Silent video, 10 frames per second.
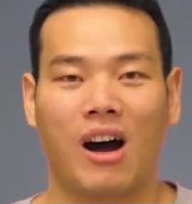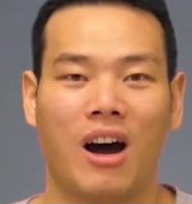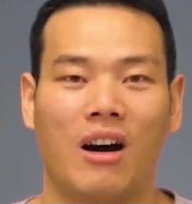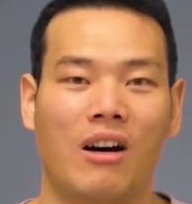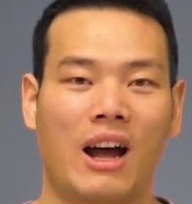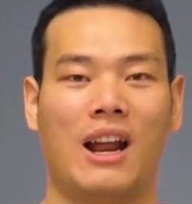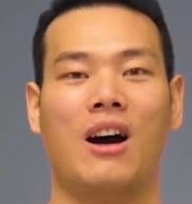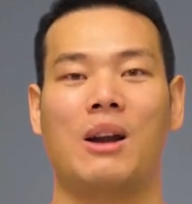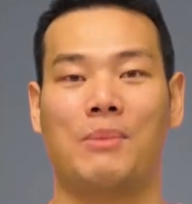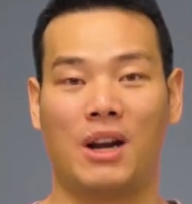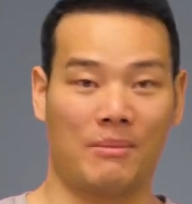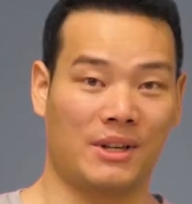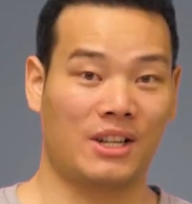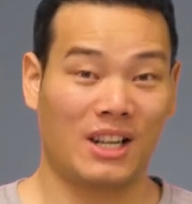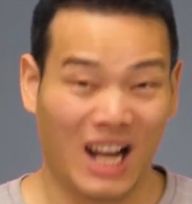on and on about how
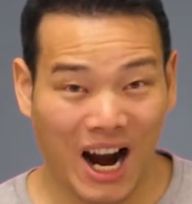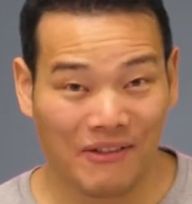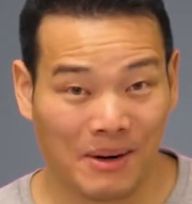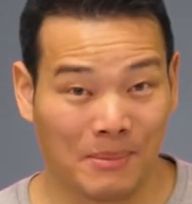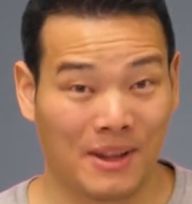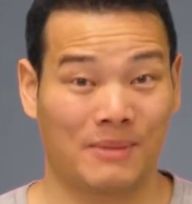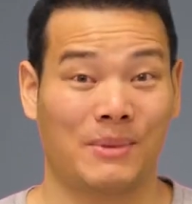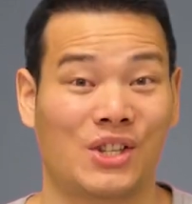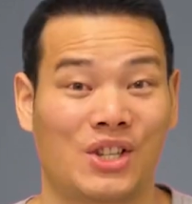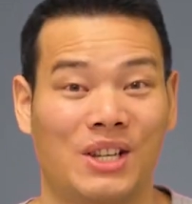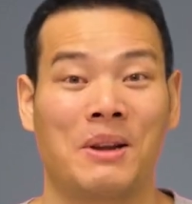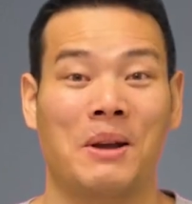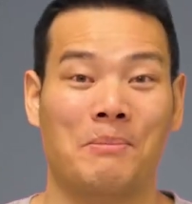much I loved about this machine,